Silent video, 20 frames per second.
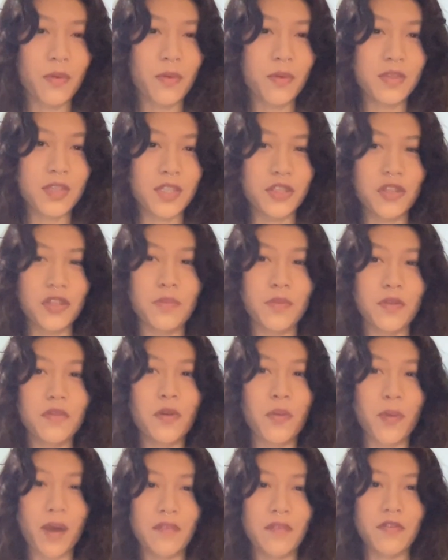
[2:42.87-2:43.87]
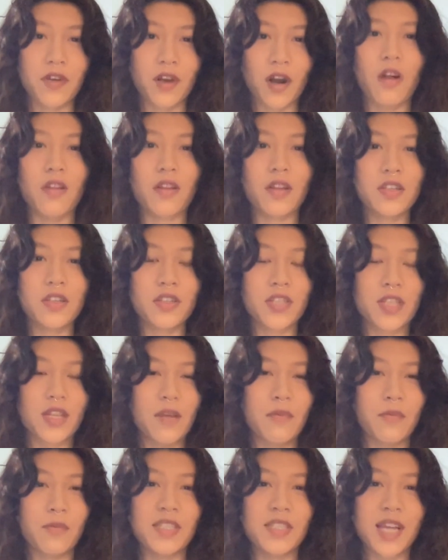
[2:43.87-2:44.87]
Did you move away for college
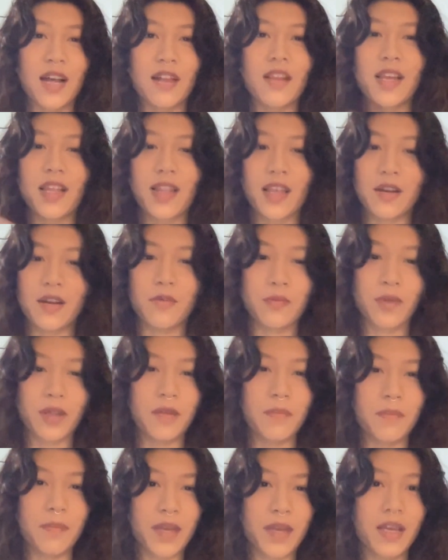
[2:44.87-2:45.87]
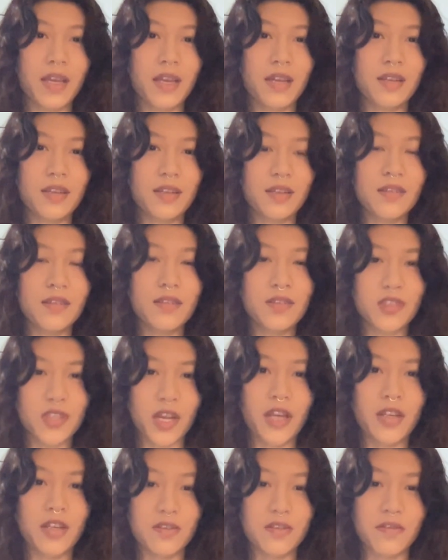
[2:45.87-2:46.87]
and was LA like a really big
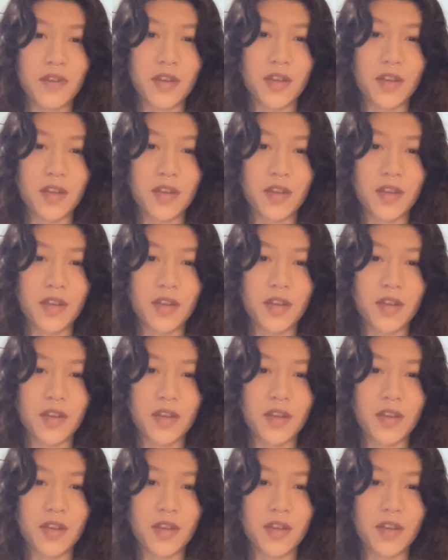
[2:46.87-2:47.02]
change for